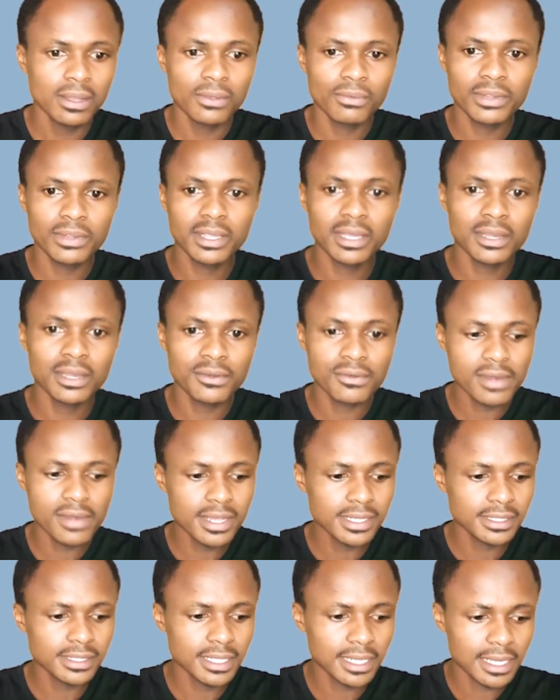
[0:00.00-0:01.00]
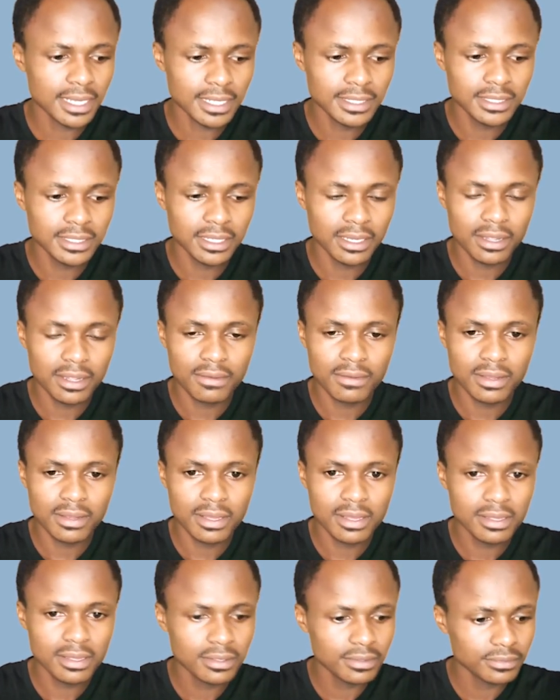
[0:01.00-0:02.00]
we can raise the cutting
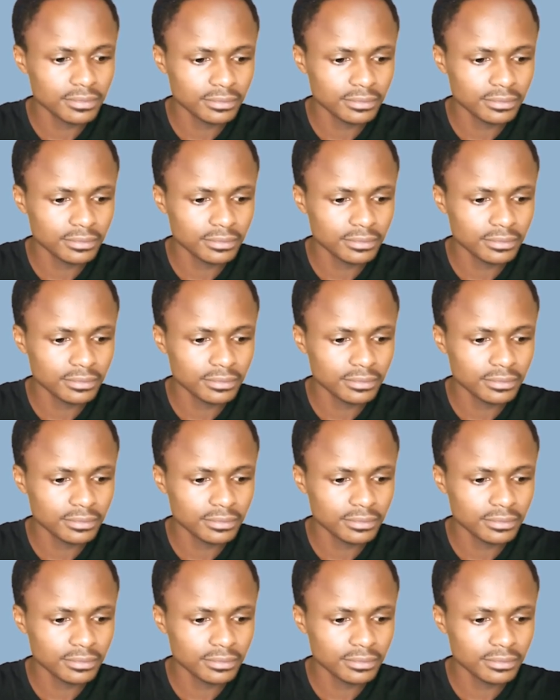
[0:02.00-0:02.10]
area